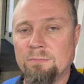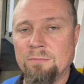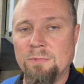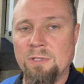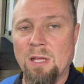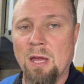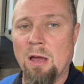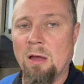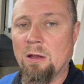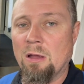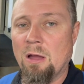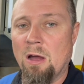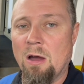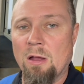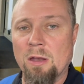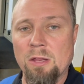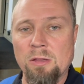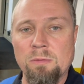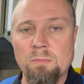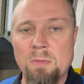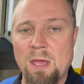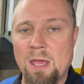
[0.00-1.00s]

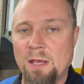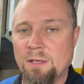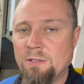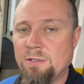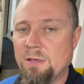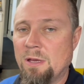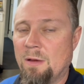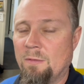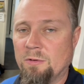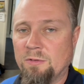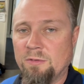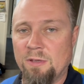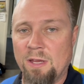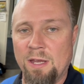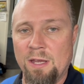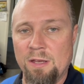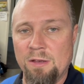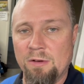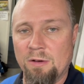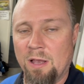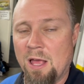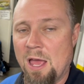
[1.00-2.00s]
doggonest mess you ever seen
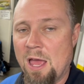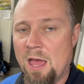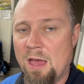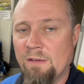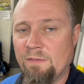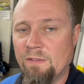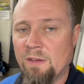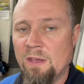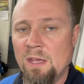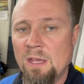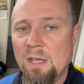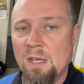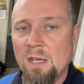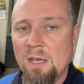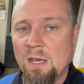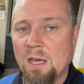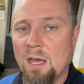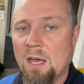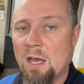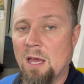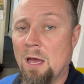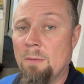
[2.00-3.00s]
in your life.
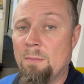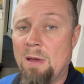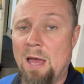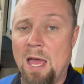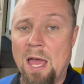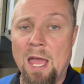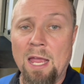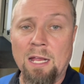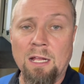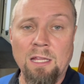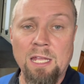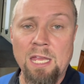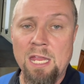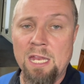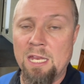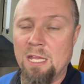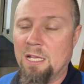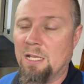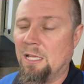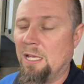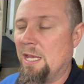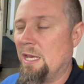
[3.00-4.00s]
Um, I cleaned
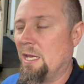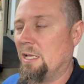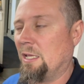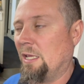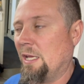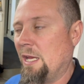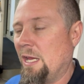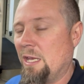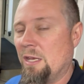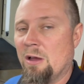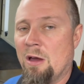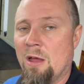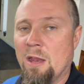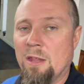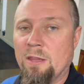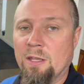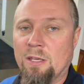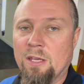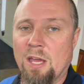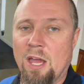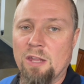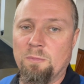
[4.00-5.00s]
and cleaned and cleaned on it.
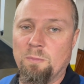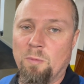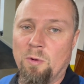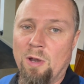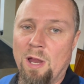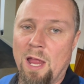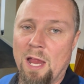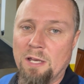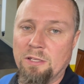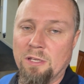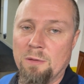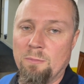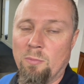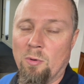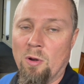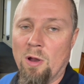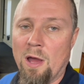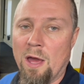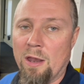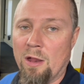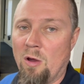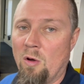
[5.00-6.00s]
The customer actually
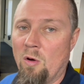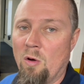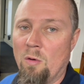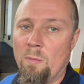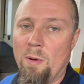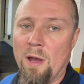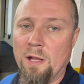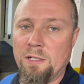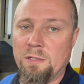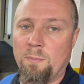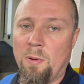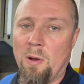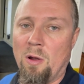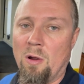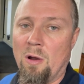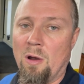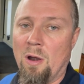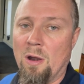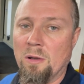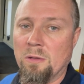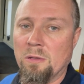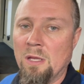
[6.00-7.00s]
brought a whole bunch of
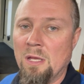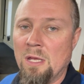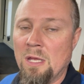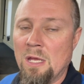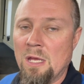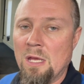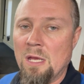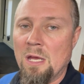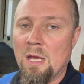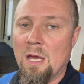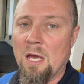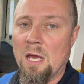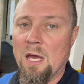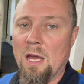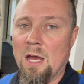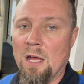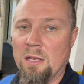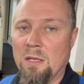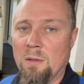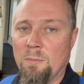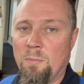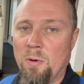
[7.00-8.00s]
parts
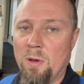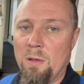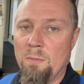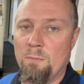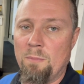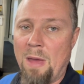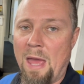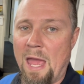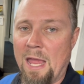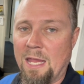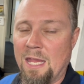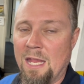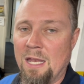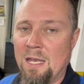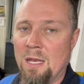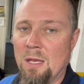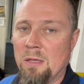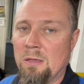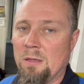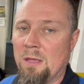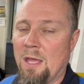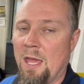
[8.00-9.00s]
uh, to put back in
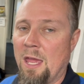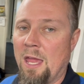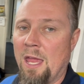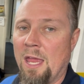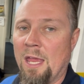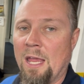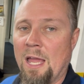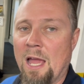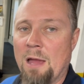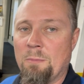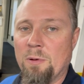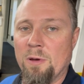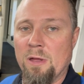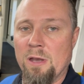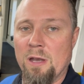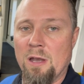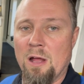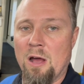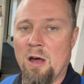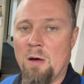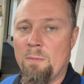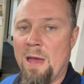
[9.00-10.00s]
this thing. I put
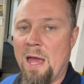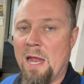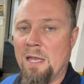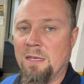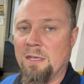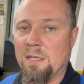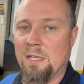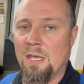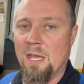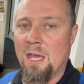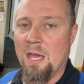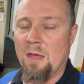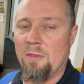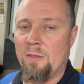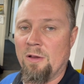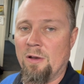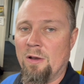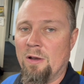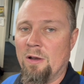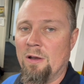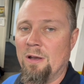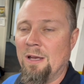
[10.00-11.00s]
it all back
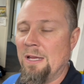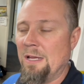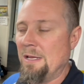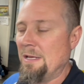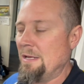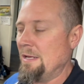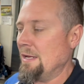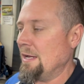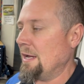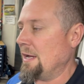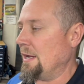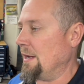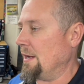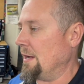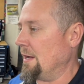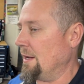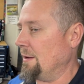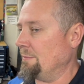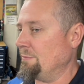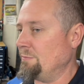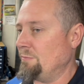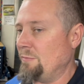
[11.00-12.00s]
together.
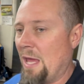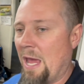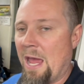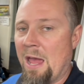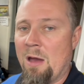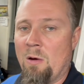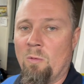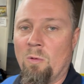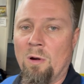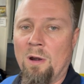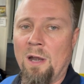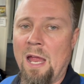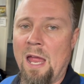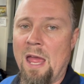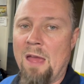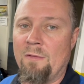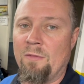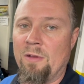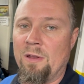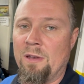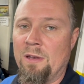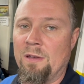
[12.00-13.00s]
Um, now we're
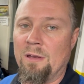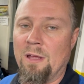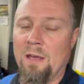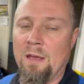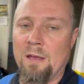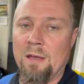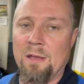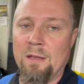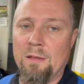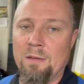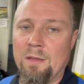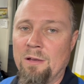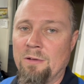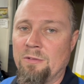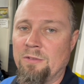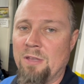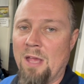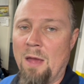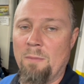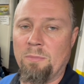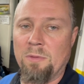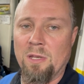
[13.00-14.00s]
having, uh, there's
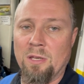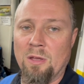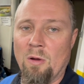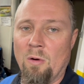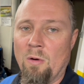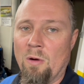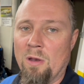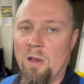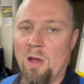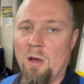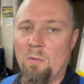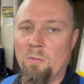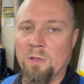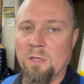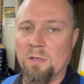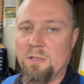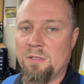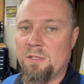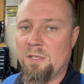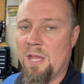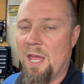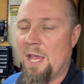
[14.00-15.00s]
something going on with the
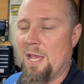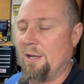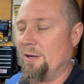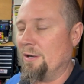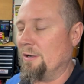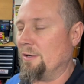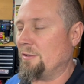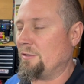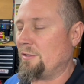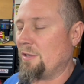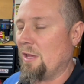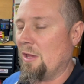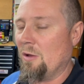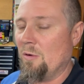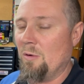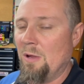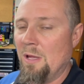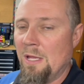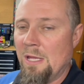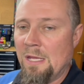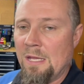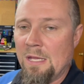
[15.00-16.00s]
stator.
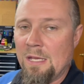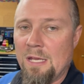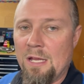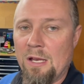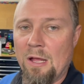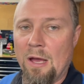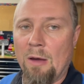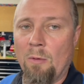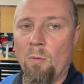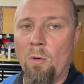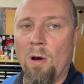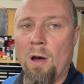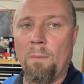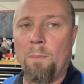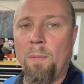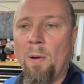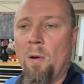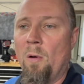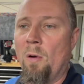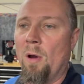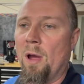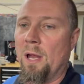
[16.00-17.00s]
So, you know, at what
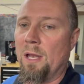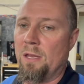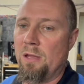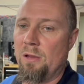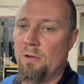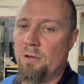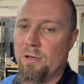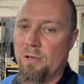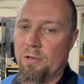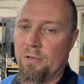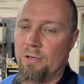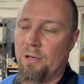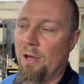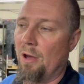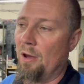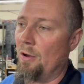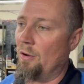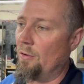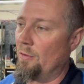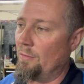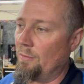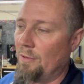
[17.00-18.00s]
point do you just
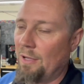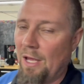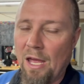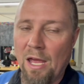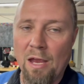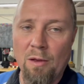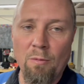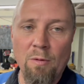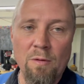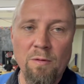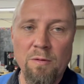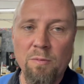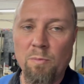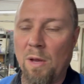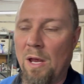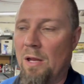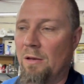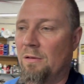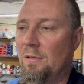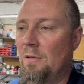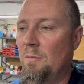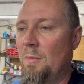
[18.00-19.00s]
go, hey, we've
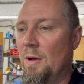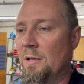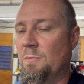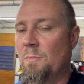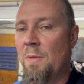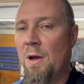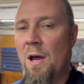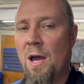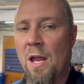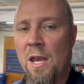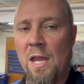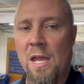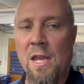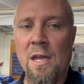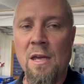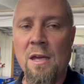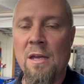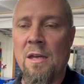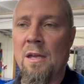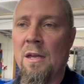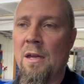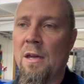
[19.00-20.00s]
spent too much money.
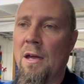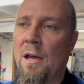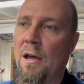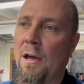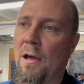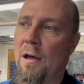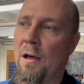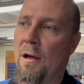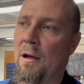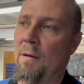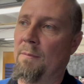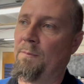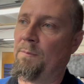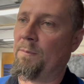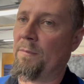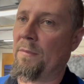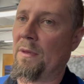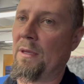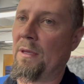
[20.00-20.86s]
Um,